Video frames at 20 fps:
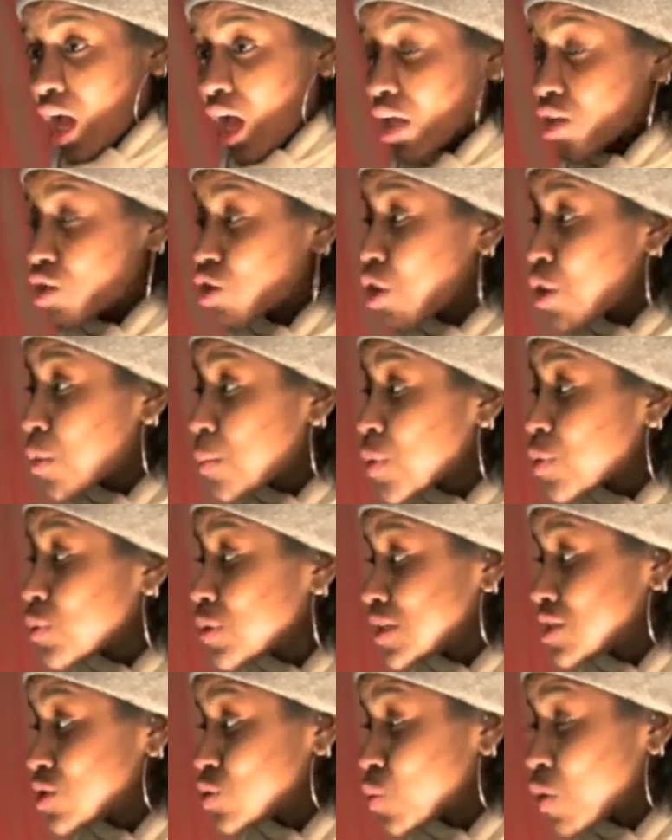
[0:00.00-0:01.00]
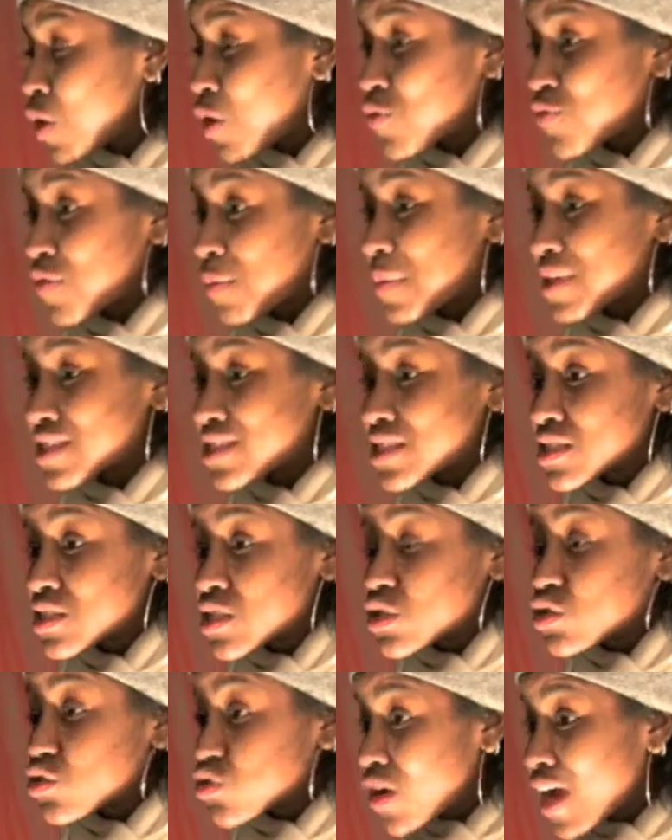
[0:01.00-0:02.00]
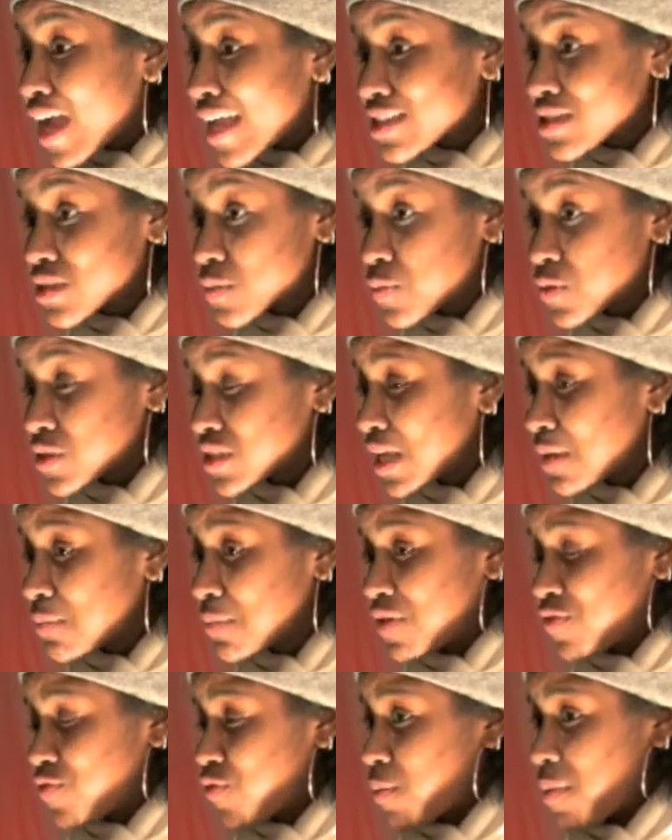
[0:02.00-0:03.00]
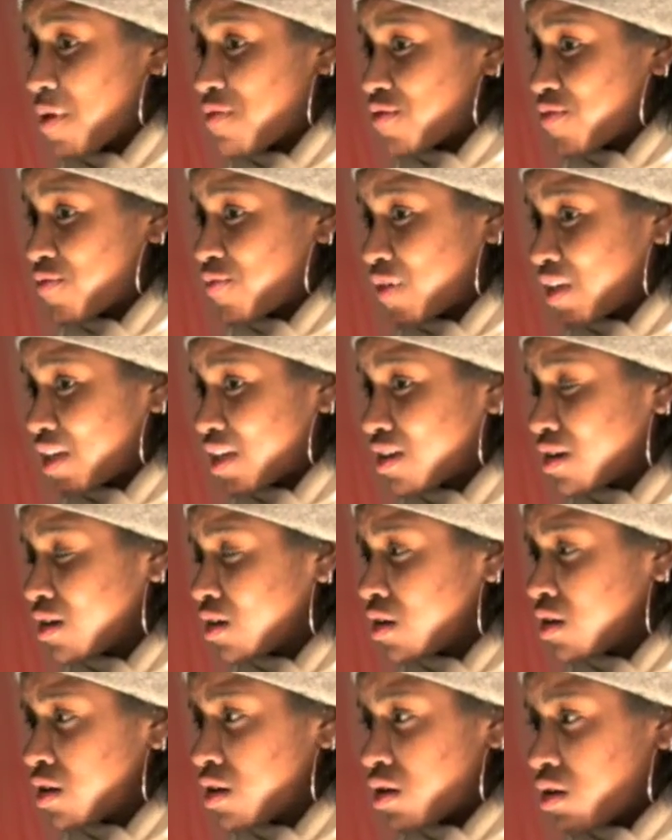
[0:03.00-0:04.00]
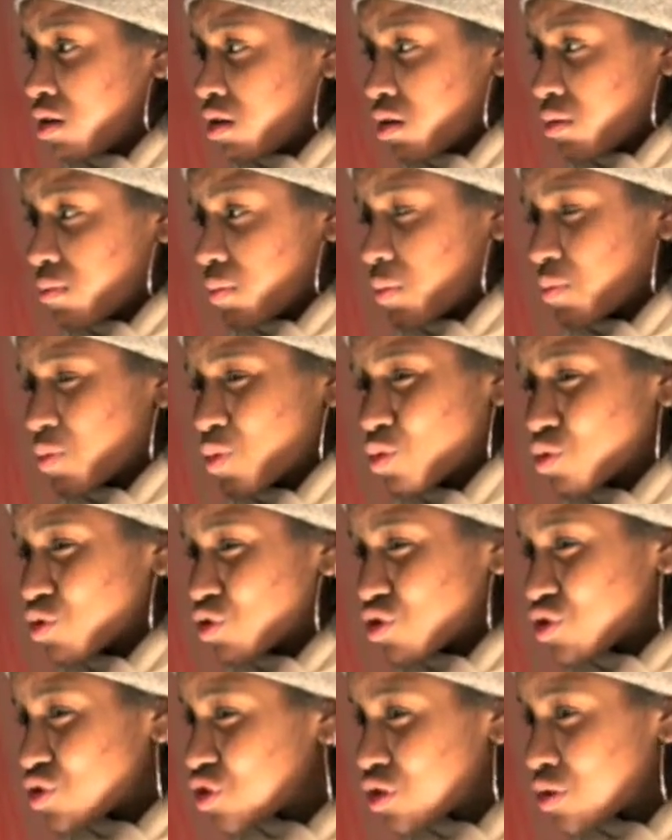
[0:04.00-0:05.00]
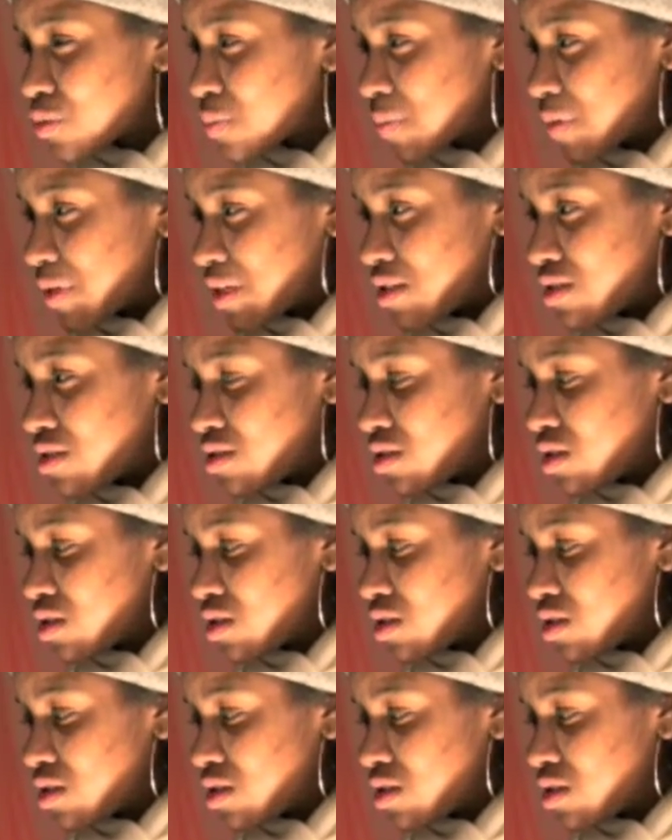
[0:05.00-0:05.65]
I know I'm only 12 and my sister tries to protect me from everything. I'm not stupid.